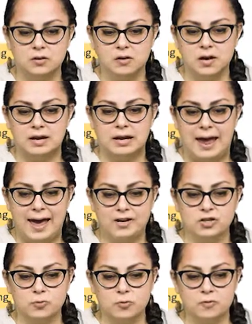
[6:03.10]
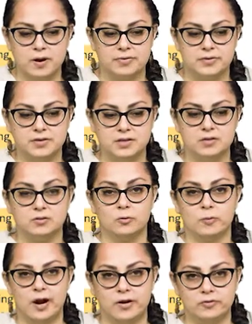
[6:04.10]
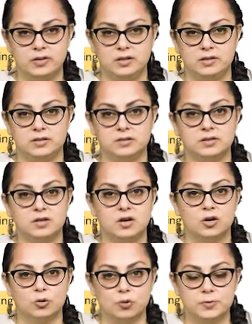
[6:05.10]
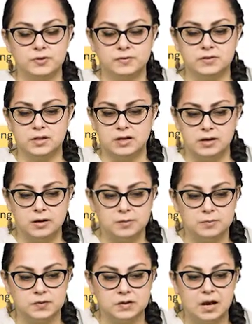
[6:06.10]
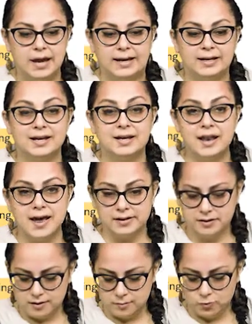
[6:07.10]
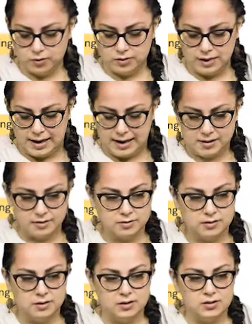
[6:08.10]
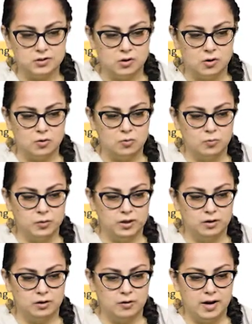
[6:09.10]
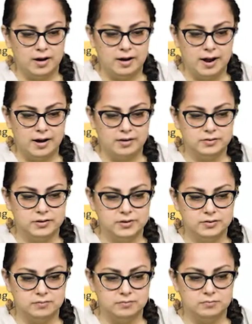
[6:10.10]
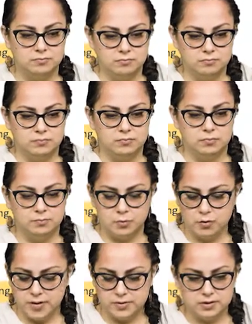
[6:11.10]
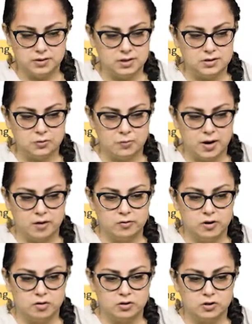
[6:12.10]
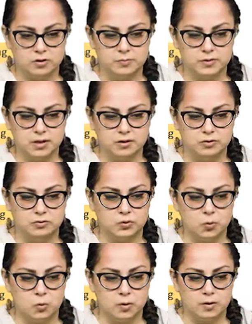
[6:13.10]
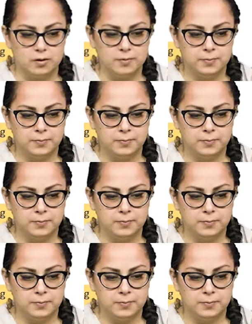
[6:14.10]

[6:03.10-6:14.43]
ahead and add your parentheses around these groups of synonyms and connect them with and. So we can go ahead and add this parentheses around our terms that use or.